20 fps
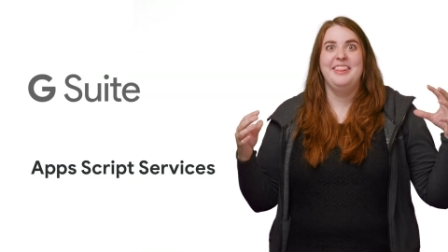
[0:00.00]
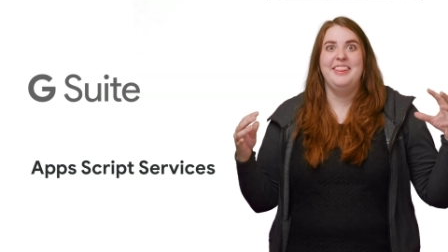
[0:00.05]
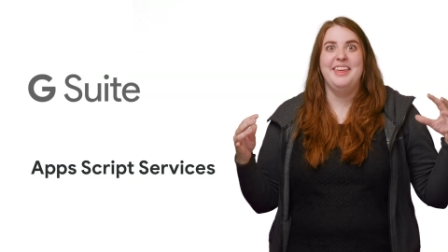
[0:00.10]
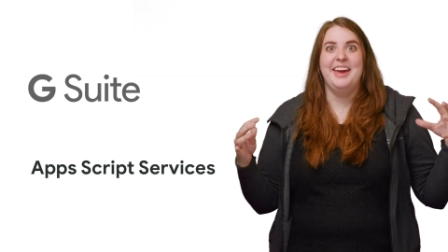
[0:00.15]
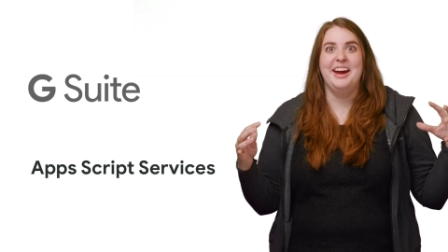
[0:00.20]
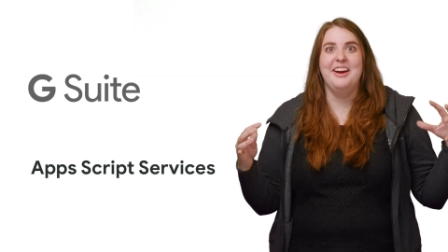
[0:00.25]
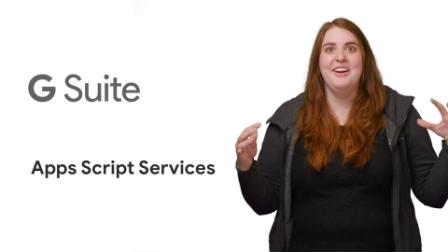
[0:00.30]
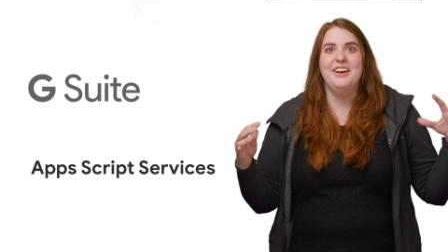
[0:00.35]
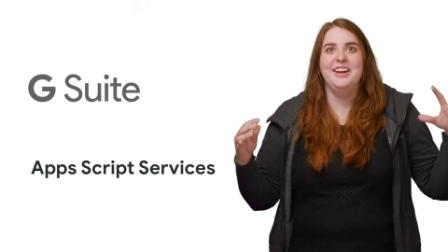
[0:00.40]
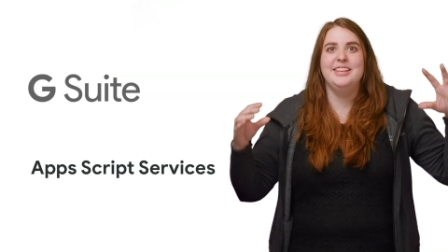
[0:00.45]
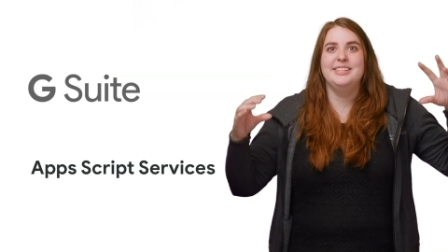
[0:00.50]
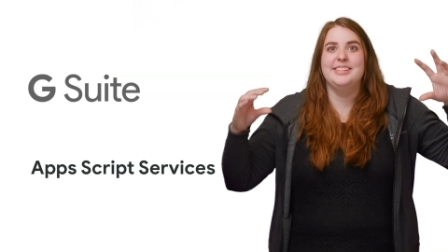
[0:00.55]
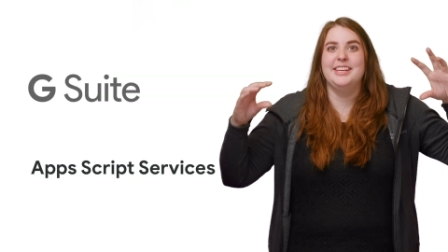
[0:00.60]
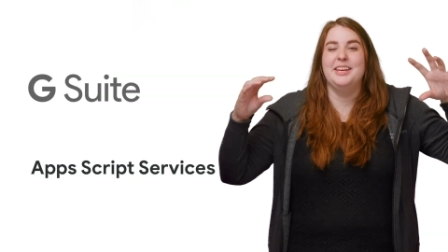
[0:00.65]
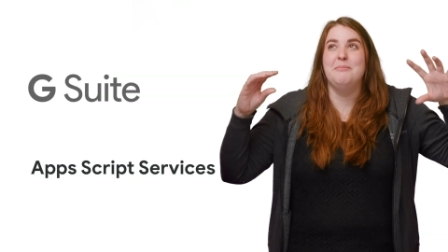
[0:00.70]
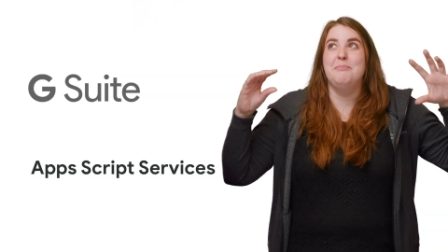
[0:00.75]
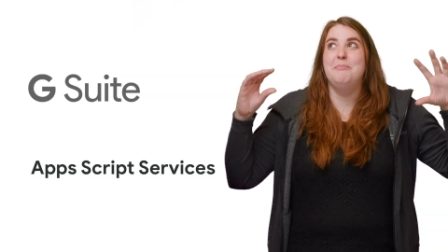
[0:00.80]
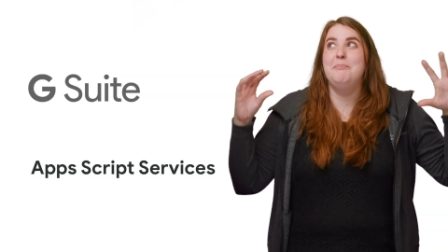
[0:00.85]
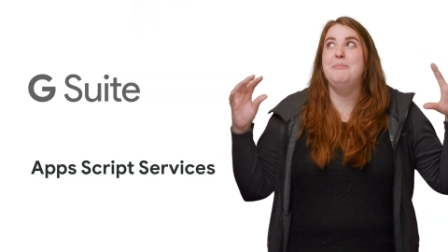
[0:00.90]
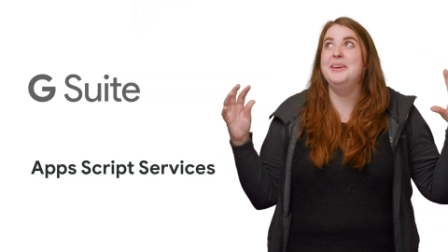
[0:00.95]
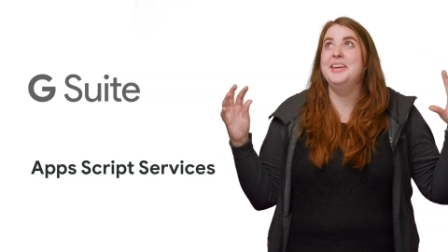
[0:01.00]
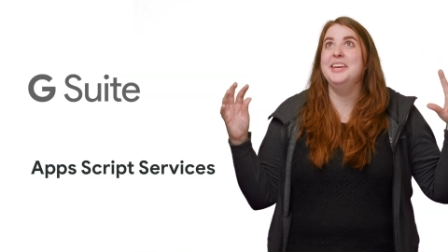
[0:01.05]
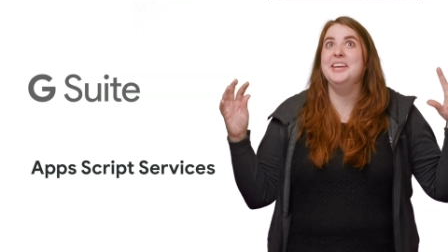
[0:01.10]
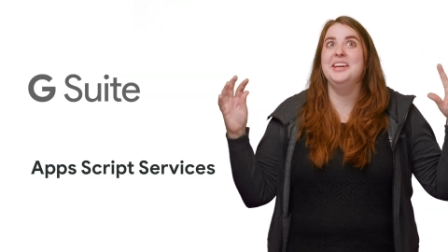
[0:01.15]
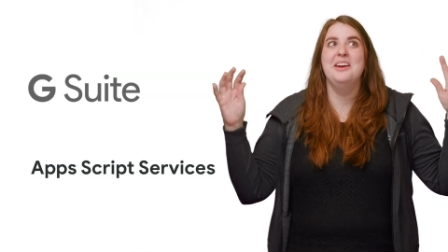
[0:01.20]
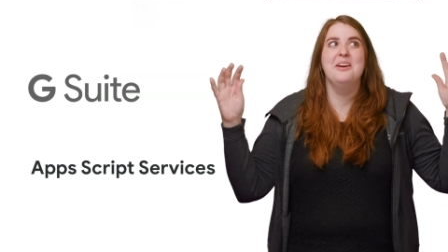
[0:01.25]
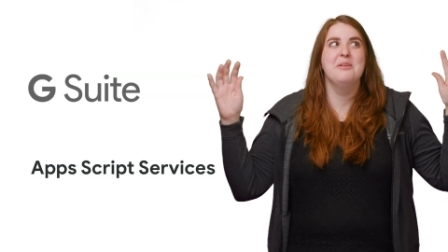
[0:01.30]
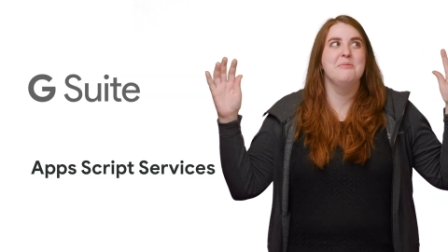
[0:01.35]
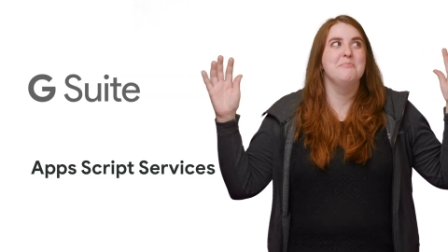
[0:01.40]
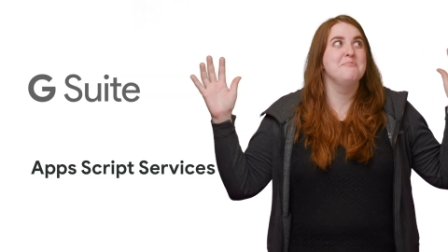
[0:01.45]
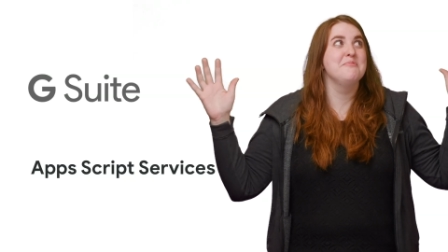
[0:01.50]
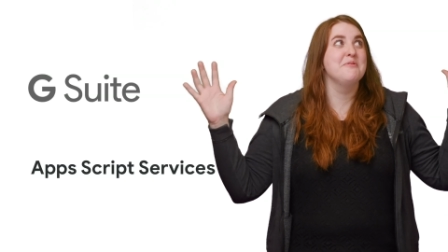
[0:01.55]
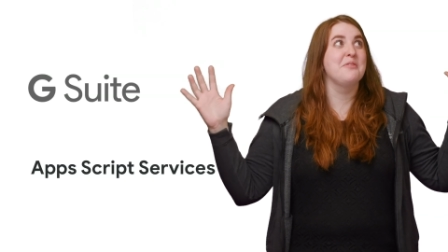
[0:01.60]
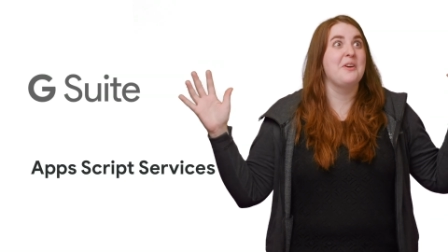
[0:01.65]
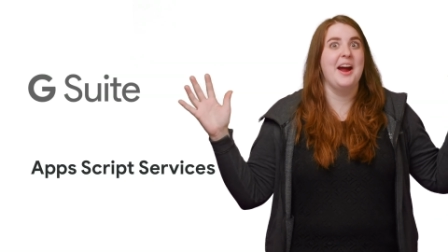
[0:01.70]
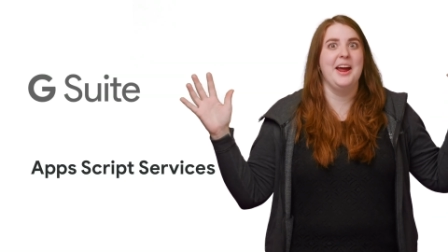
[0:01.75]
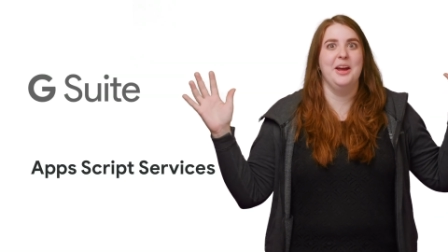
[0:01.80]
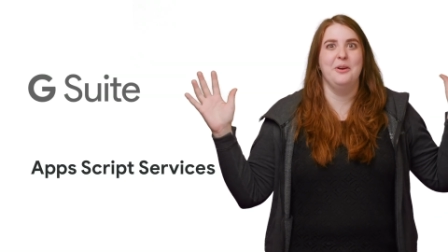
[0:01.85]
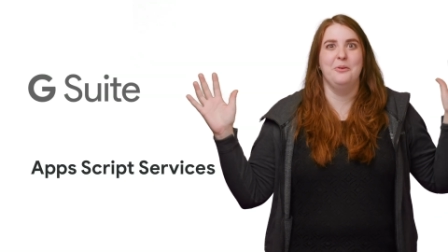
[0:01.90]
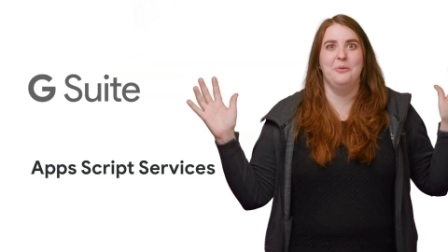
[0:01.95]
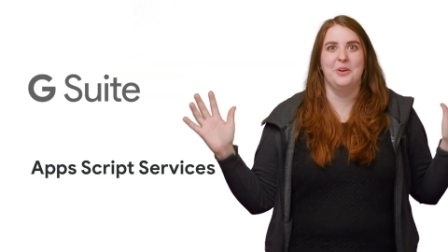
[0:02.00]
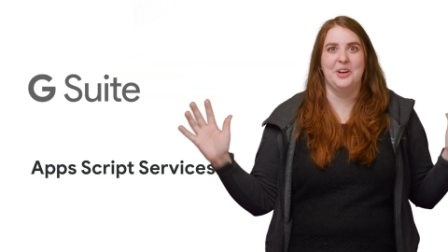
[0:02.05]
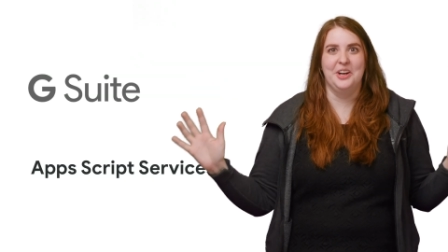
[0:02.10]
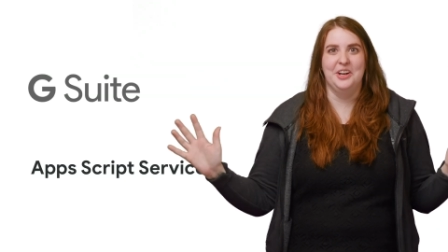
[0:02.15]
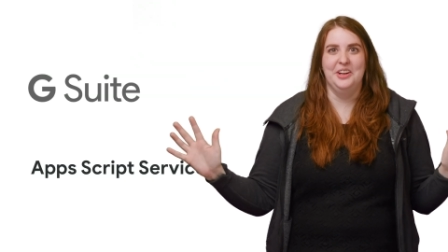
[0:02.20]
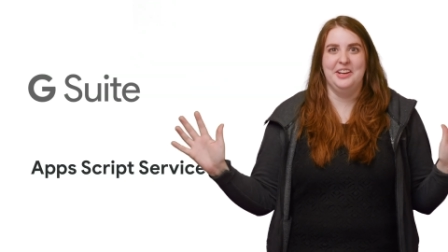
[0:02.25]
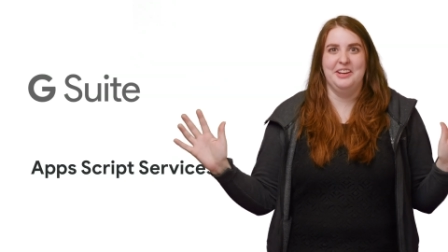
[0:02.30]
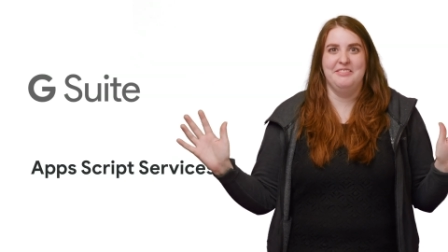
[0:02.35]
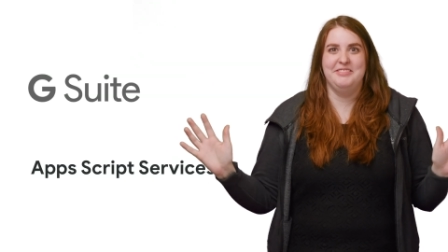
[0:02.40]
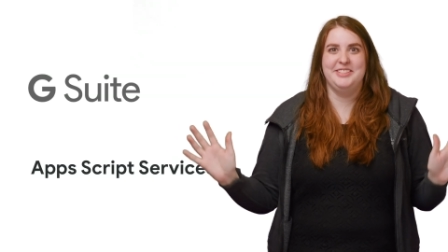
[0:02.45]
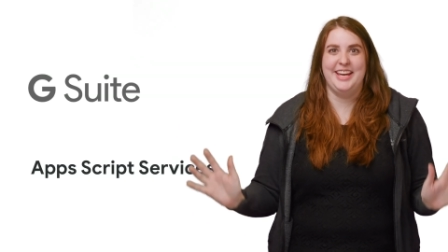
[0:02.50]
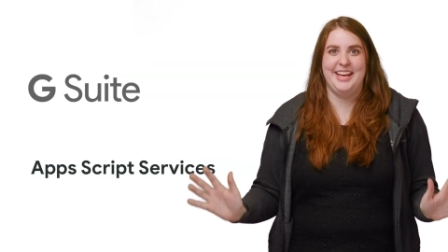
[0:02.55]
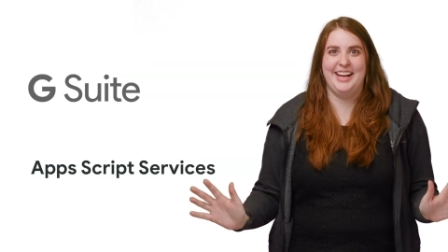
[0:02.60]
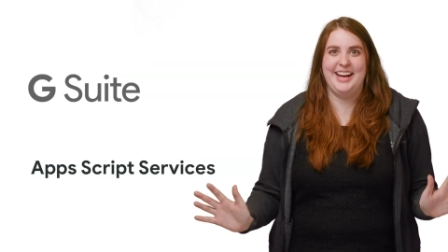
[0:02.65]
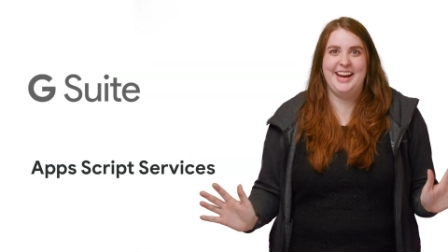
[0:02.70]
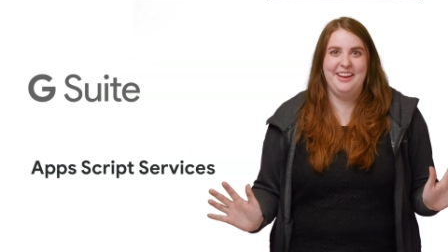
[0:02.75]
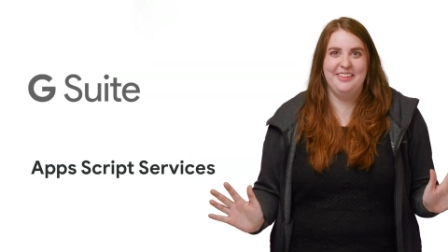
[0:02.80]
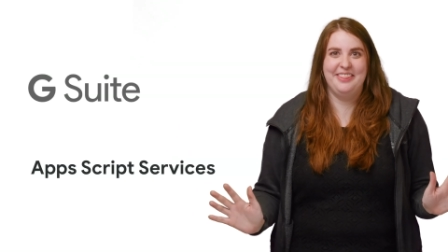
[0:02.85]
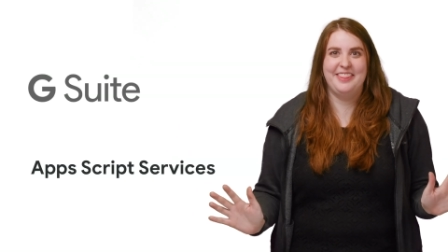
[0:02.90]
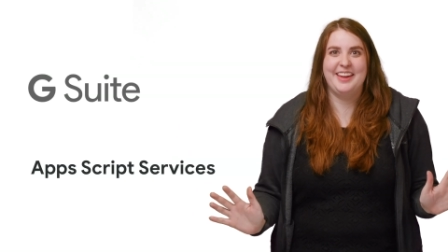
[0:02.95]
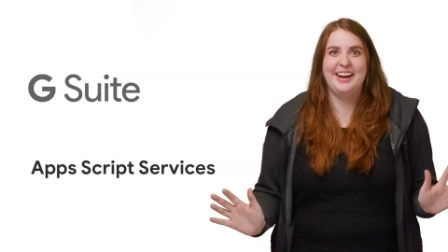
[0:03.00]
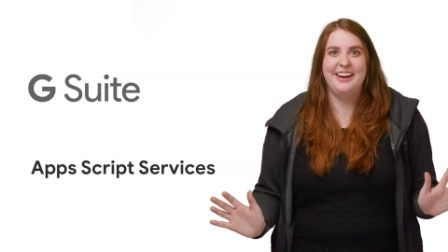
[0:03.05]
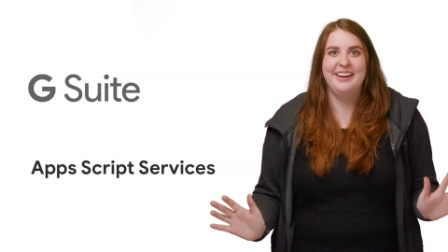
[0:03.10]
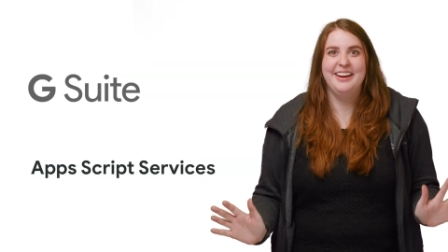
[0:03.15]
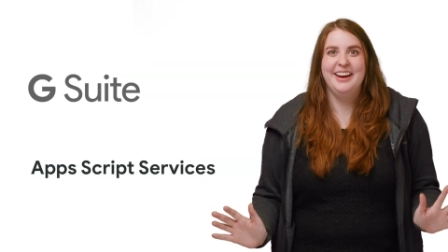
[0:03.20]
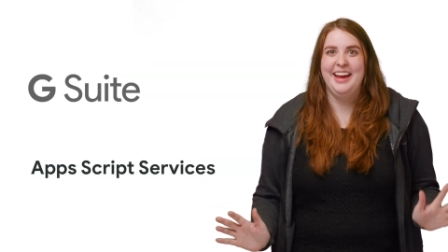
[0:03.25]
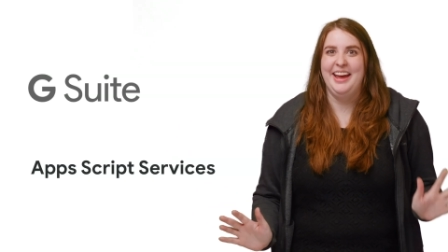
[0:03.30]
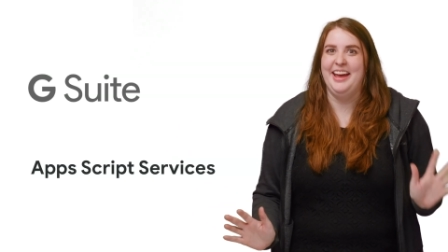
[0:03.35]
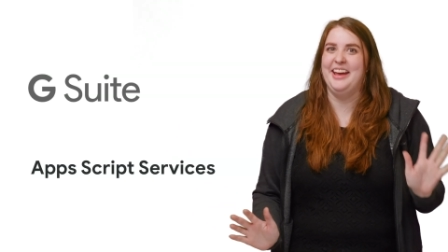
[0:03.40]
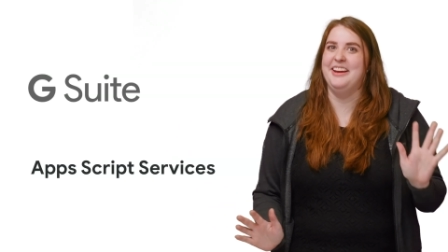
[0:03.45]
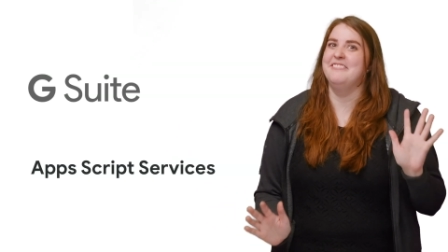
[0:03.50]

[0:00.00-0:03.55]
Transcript: There is a big, bright world of data out there,